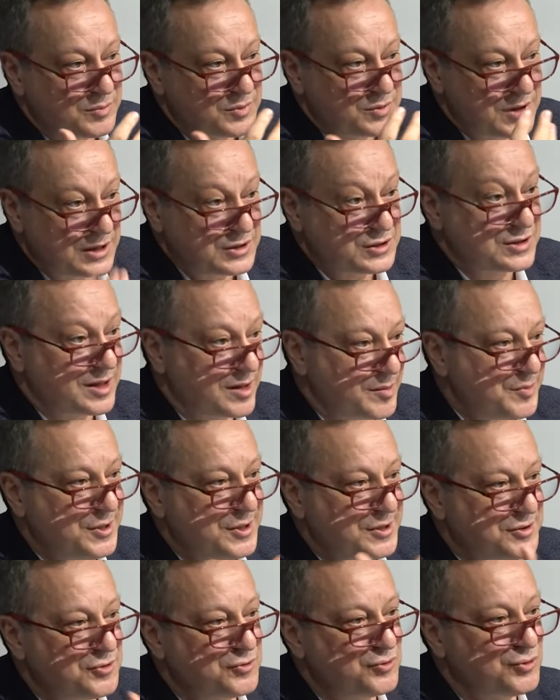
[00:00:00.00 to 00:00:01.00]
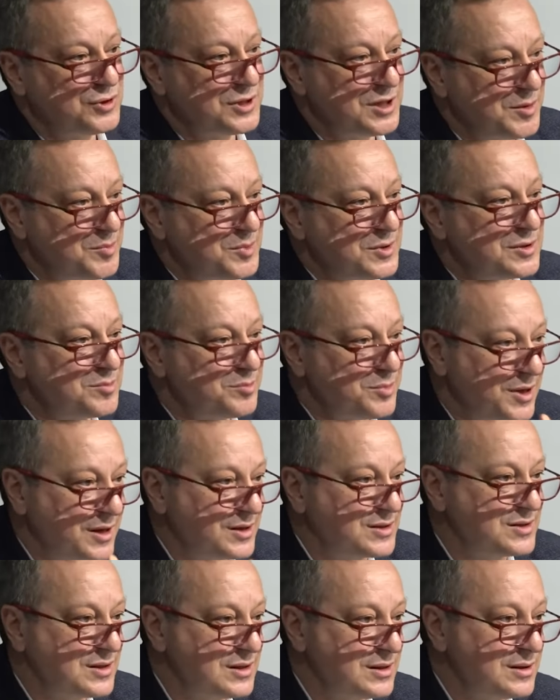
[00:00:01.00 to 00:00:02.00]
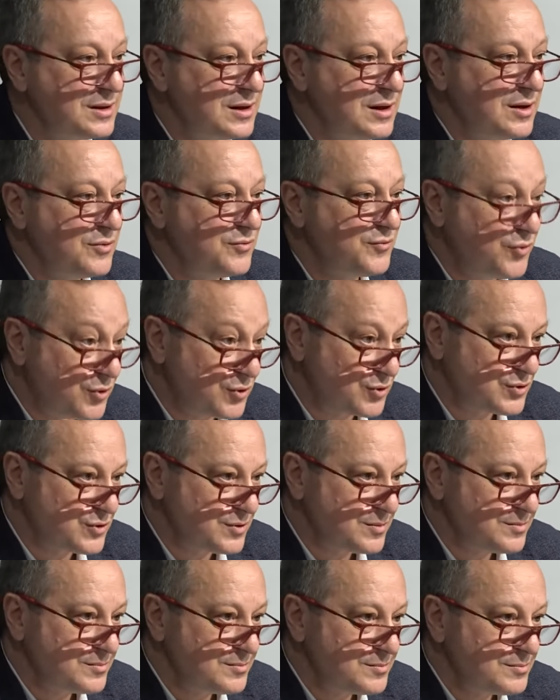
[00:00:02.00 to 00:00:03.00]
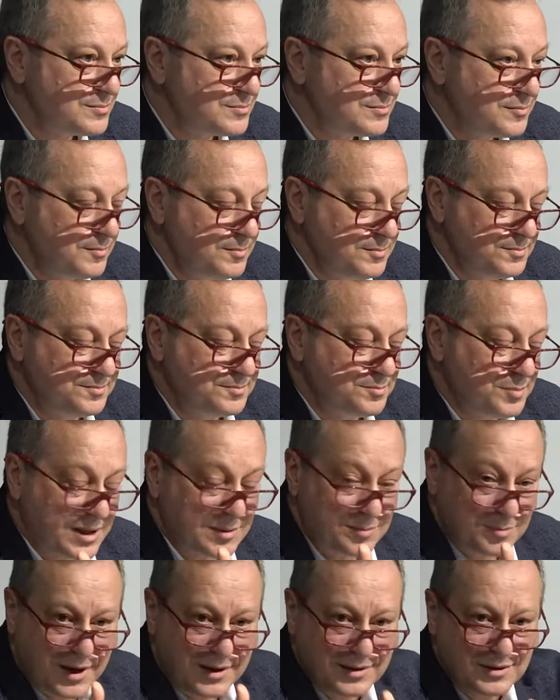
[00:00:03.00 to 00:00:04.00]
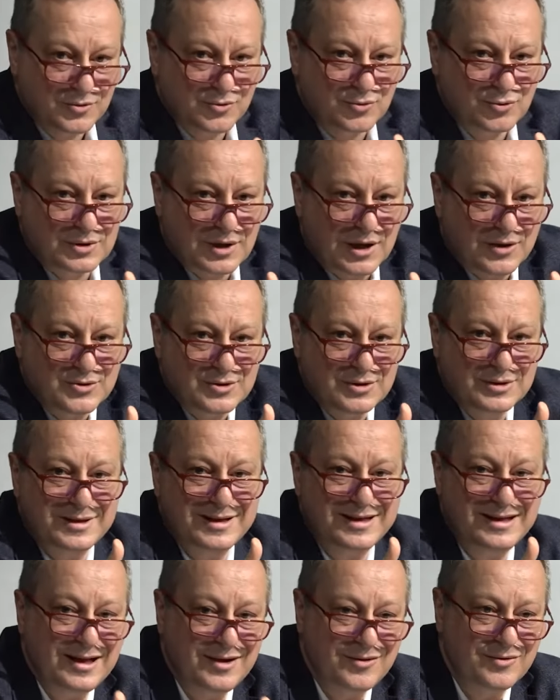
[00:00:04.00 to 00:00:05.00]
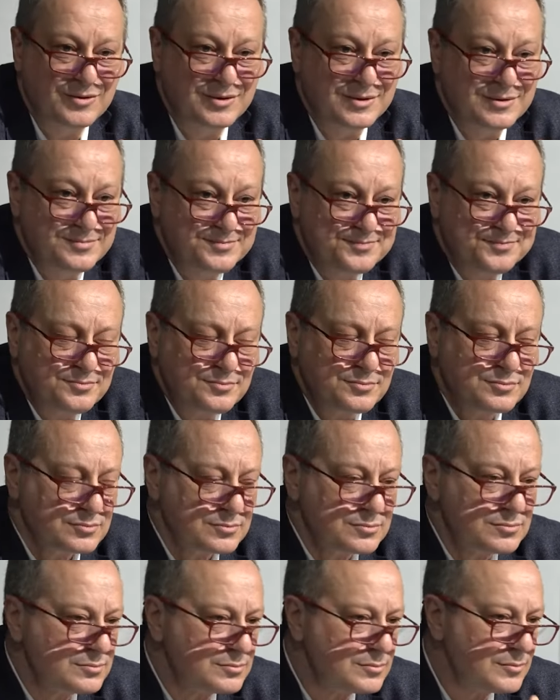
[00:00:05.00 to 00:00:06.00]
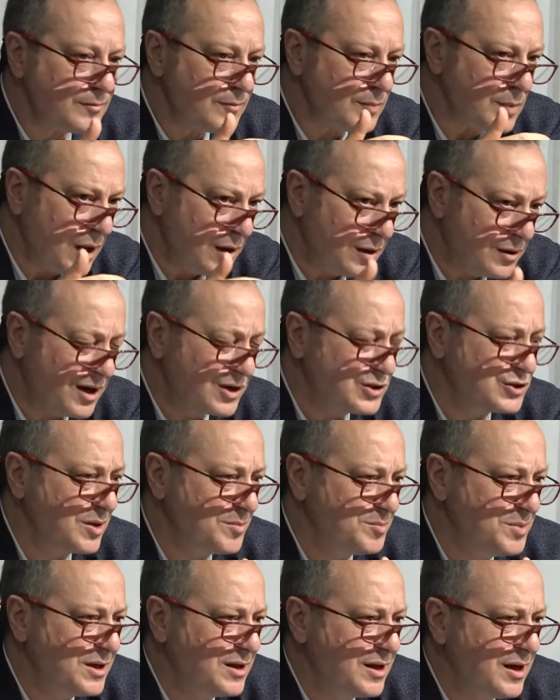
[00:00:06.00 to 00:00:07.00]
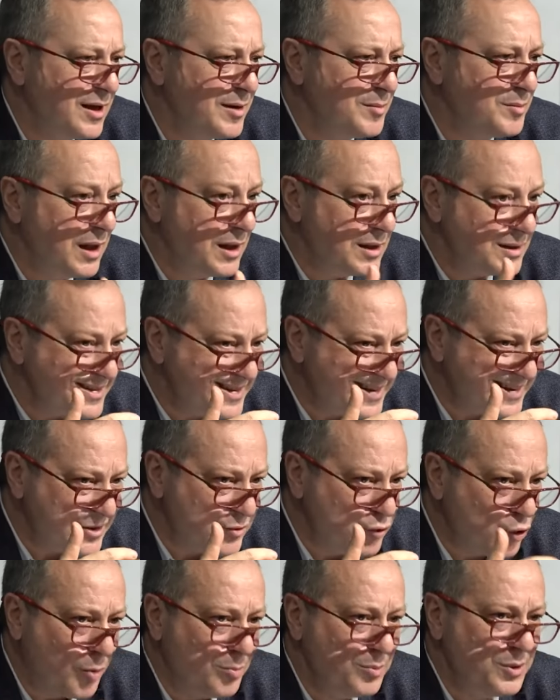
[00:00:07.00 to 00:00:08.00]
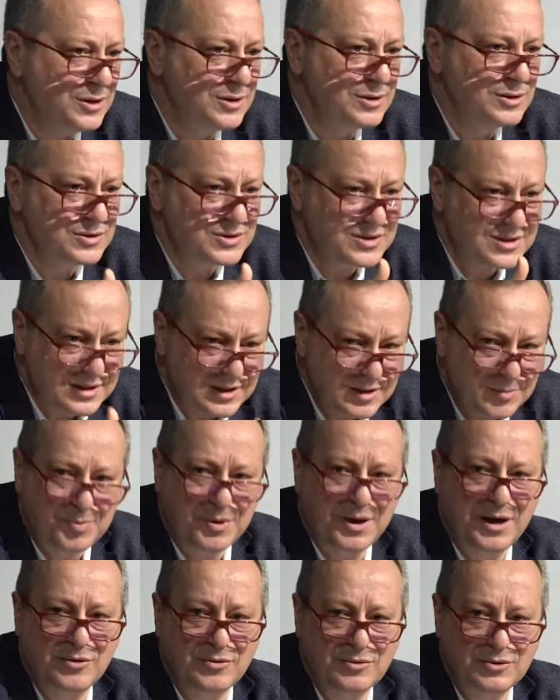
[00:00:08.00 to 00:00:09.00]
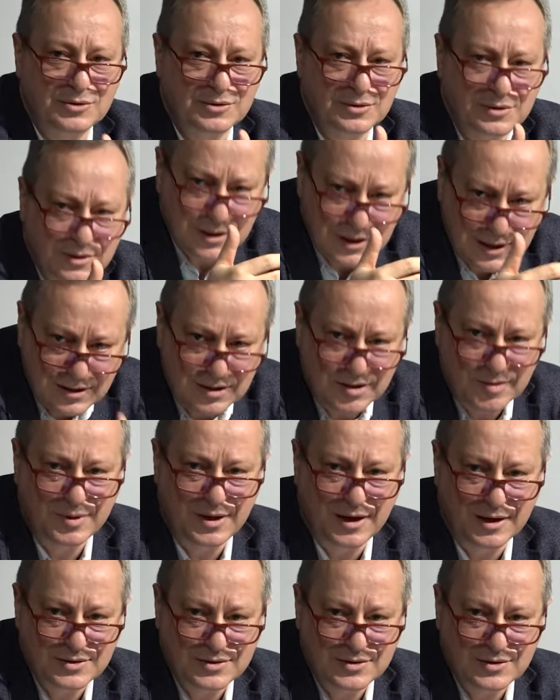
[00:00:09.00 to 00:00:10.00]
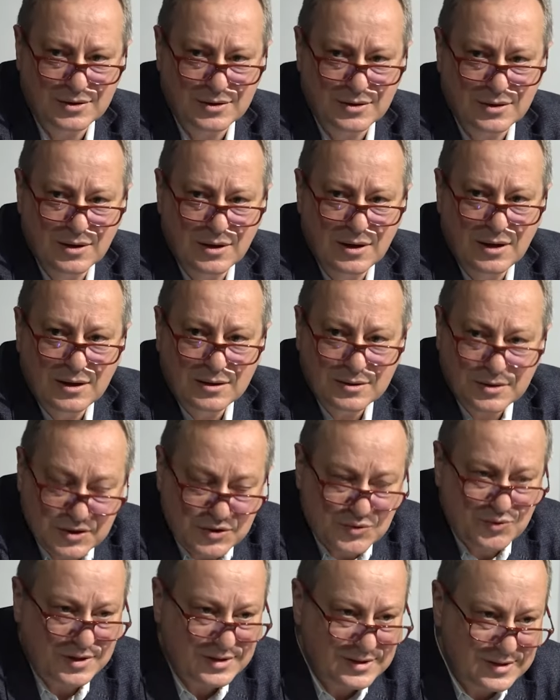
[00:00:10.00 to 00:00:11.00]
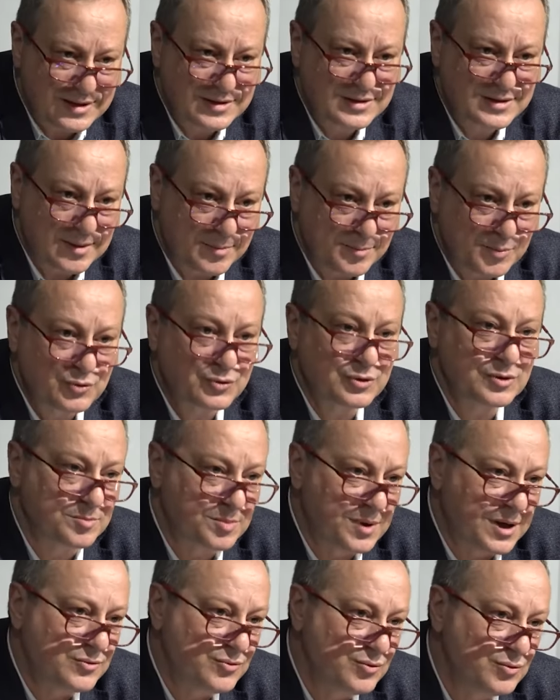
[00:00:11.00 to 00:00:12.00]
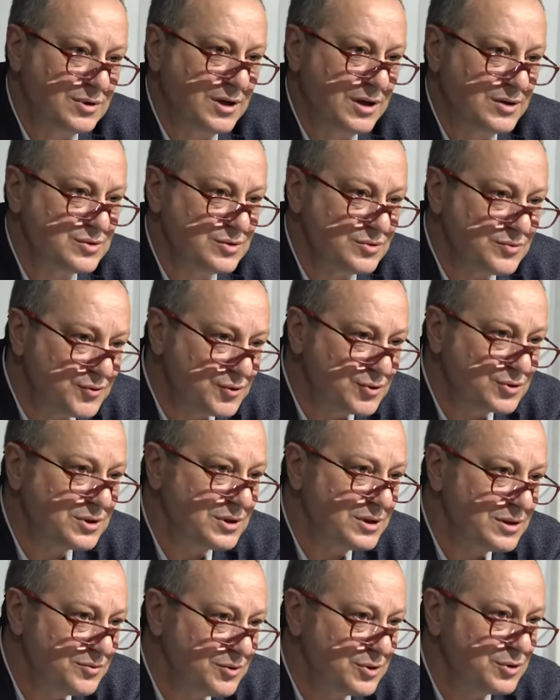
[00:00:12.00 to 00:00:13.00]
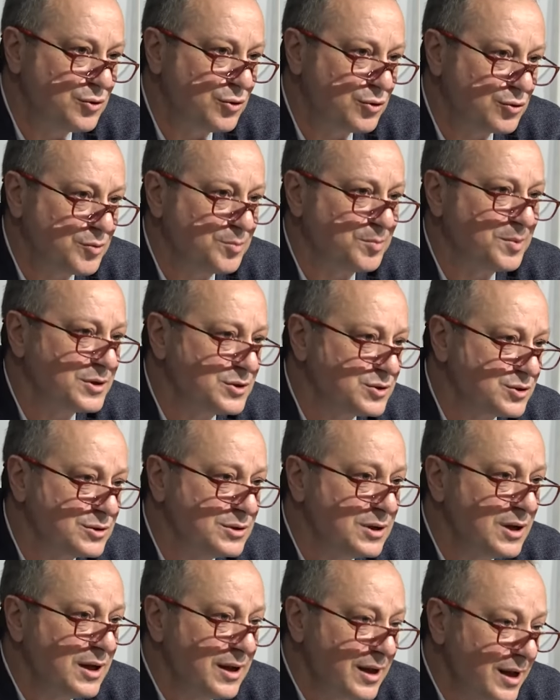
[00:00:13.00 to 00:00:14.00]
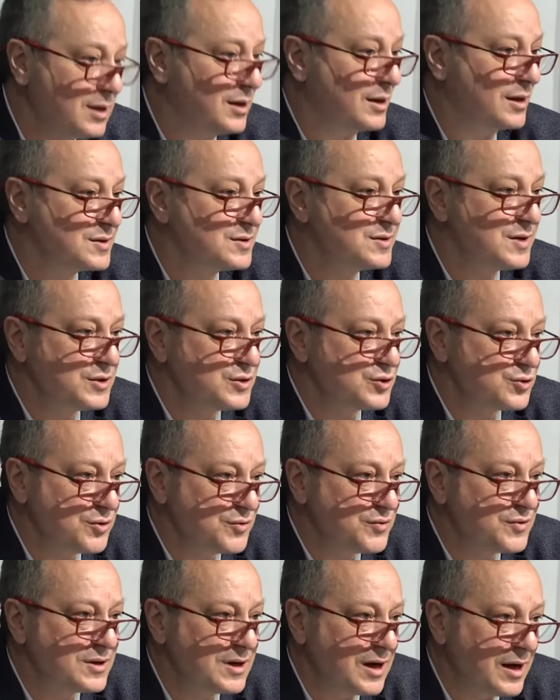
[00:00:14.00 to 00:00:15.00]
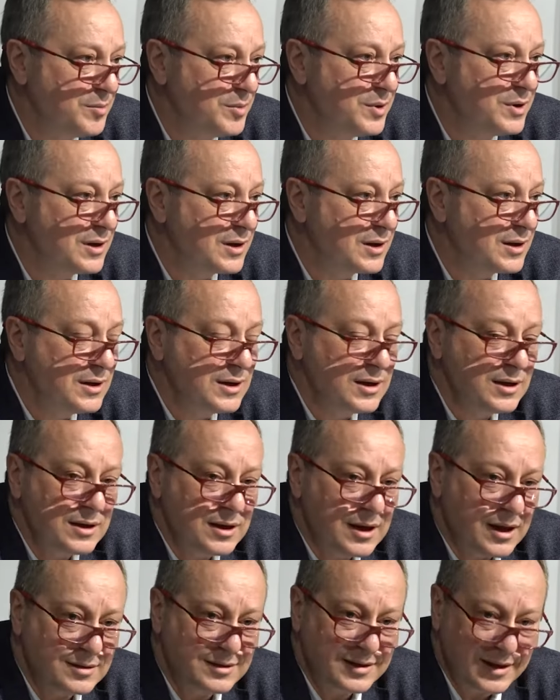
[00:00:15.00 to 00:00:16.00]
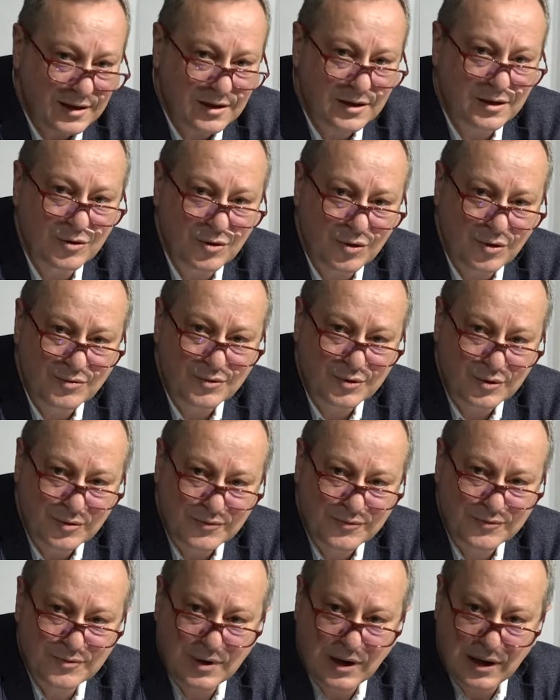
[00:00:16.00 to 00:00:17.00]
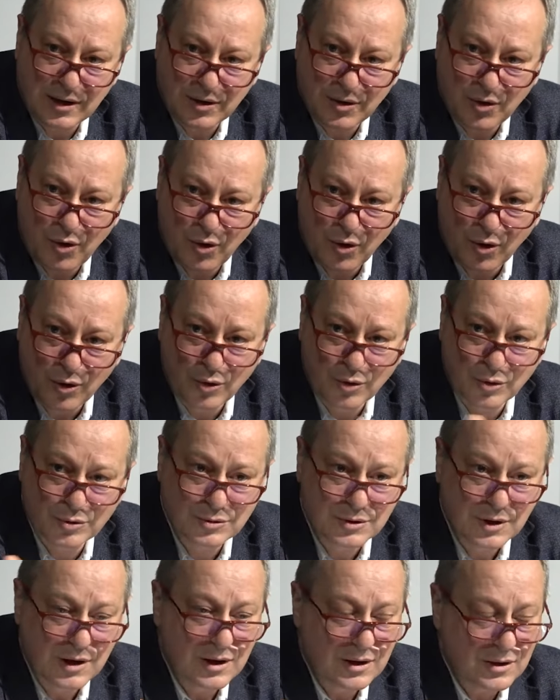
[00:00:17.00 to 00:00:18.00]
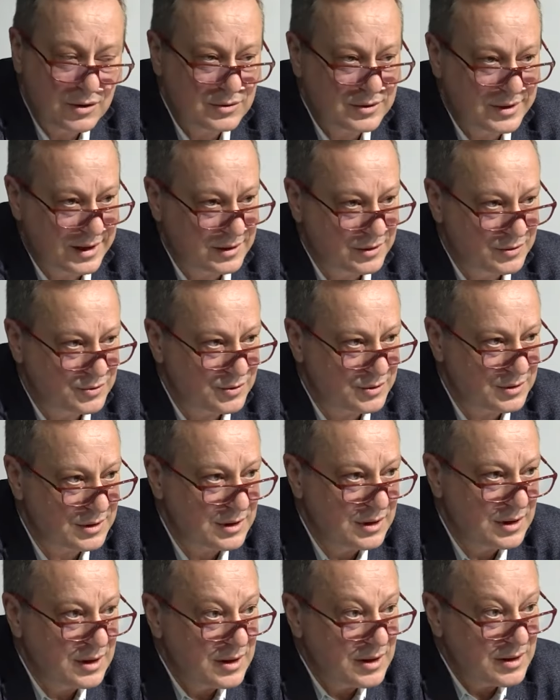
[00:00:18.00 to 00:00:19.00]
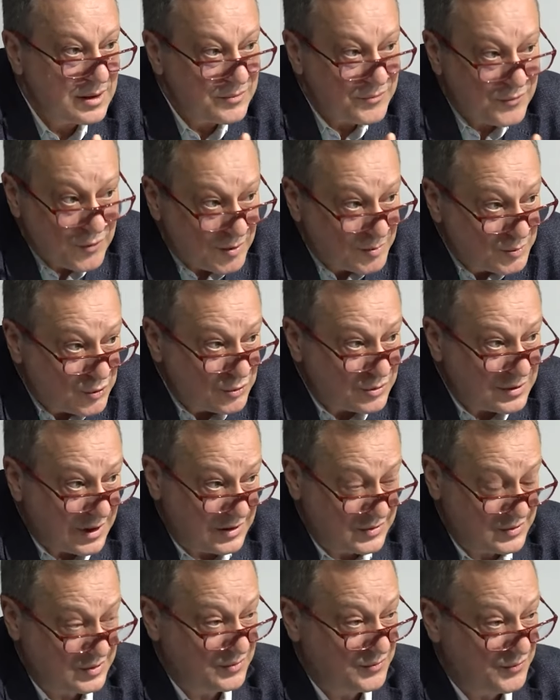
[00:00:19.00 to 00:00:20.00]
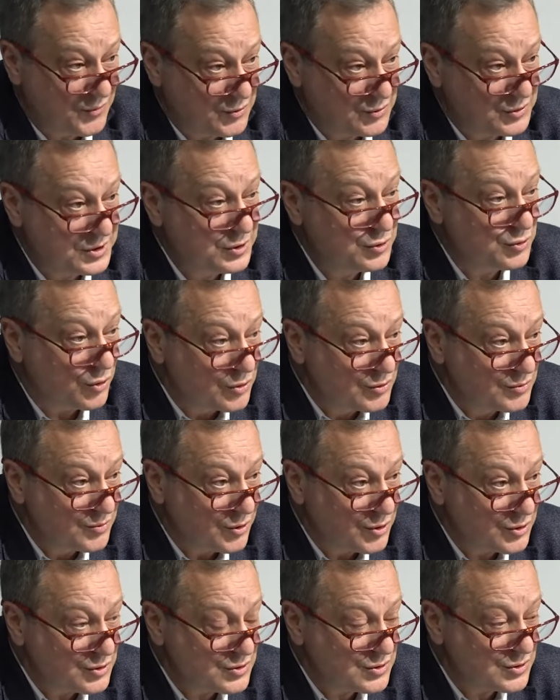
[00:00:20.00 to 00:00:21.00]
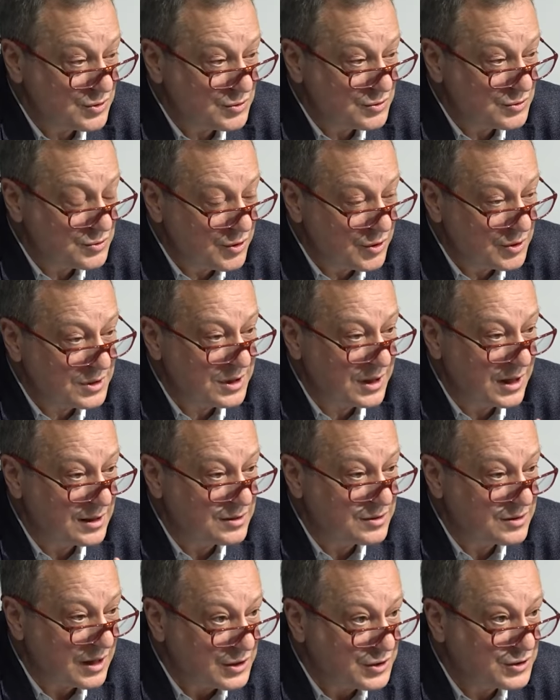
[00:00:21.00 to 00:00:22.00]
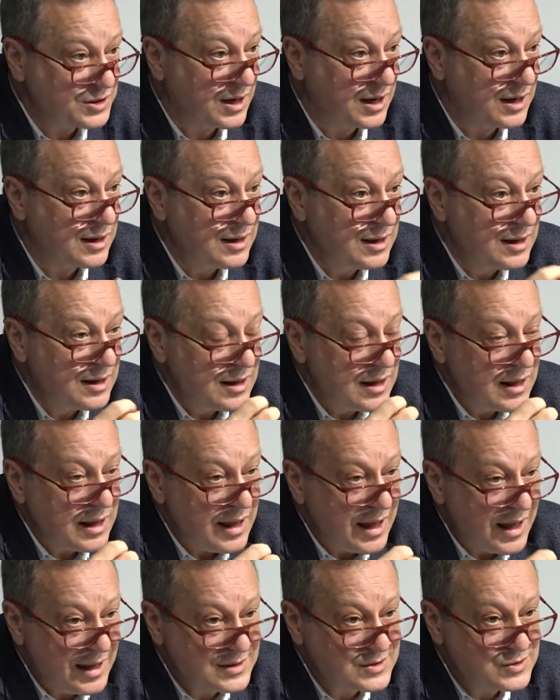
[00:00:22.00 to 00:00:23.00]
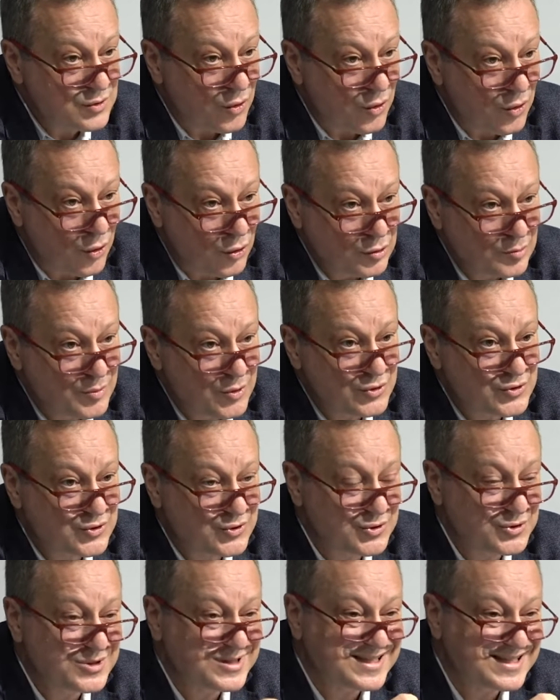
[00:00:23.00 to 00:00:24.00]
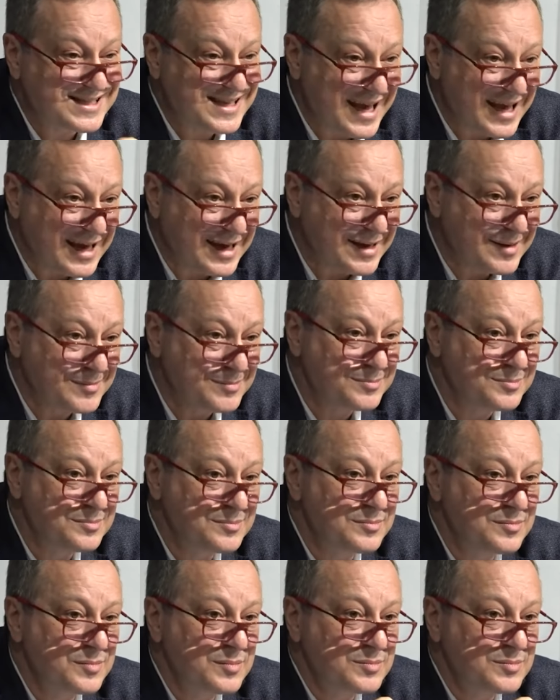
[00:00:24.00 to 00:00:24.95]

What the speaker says: Russian ability to keep its Black Sea force. But by the 2011, Russia became the dominant sea power in the Black Sea. This was then supported by 2014 with the occupation and annexation of Crimea and taking over of whole territory. From 2014 onwards, Turkey and Russia has almost the same